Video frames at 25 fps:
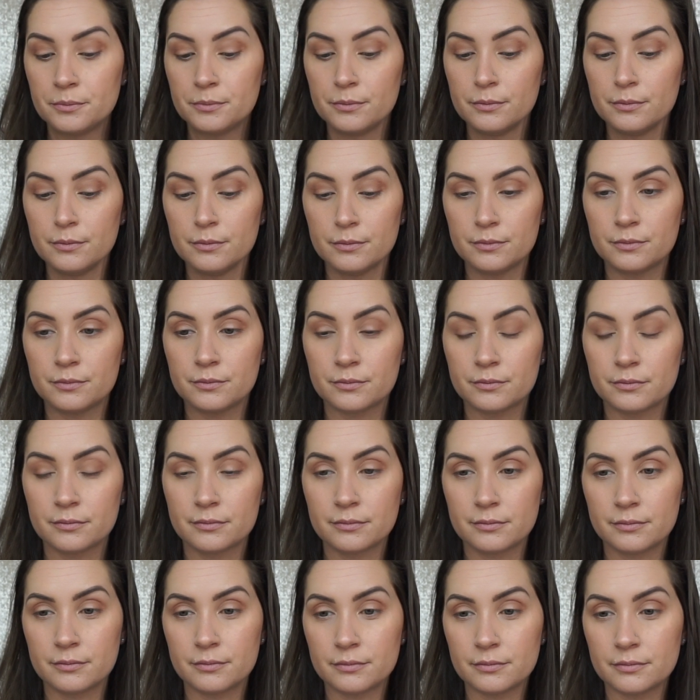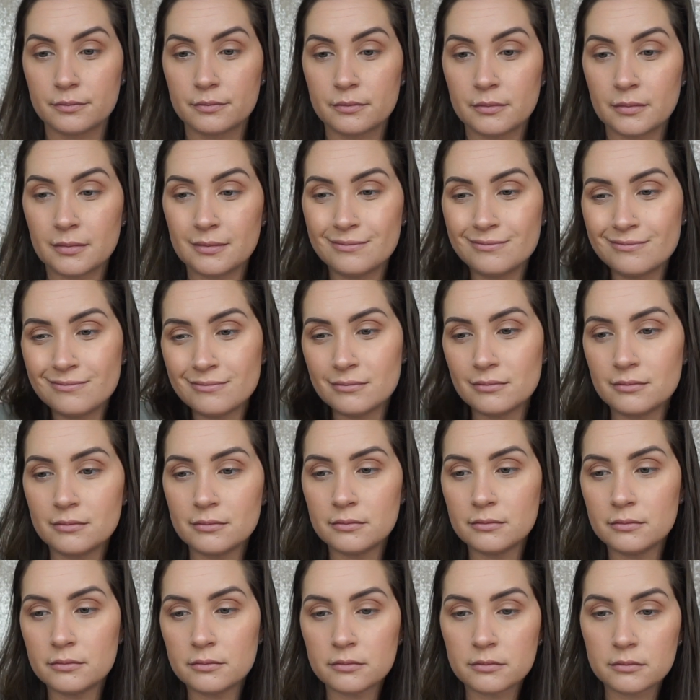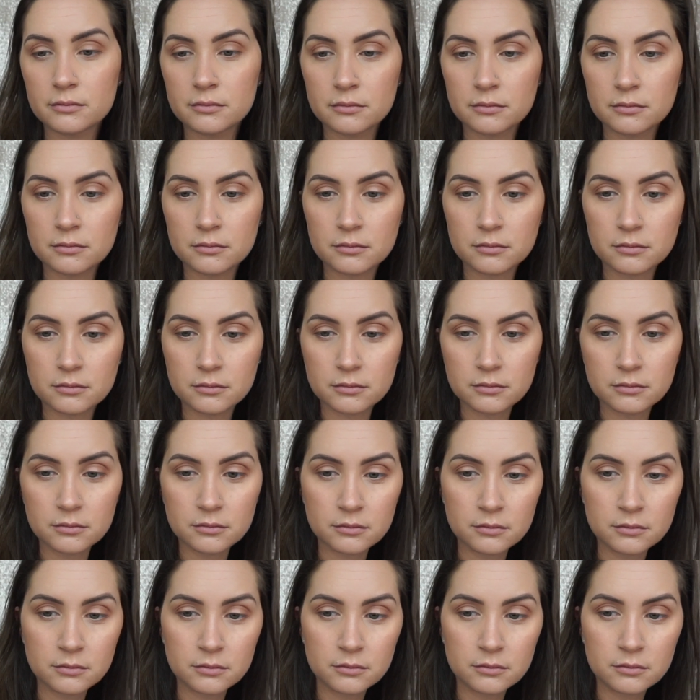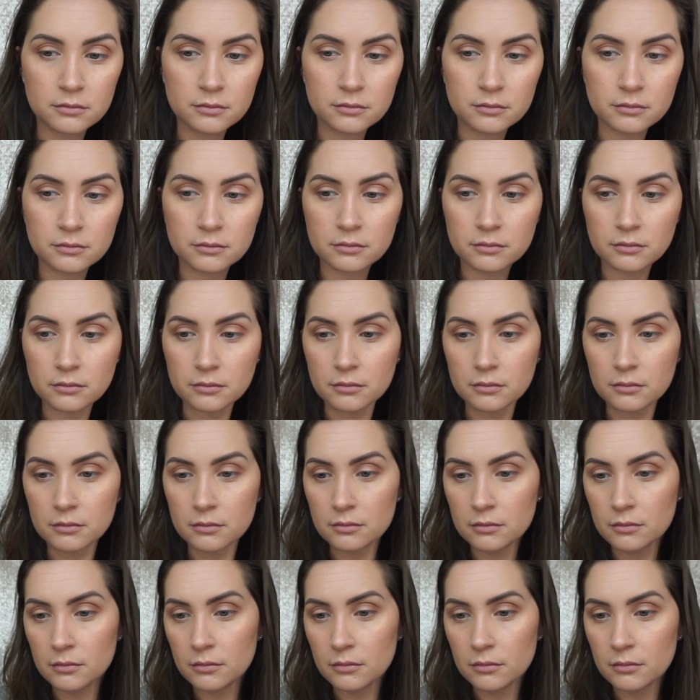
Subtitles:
No one is speaking in this clip.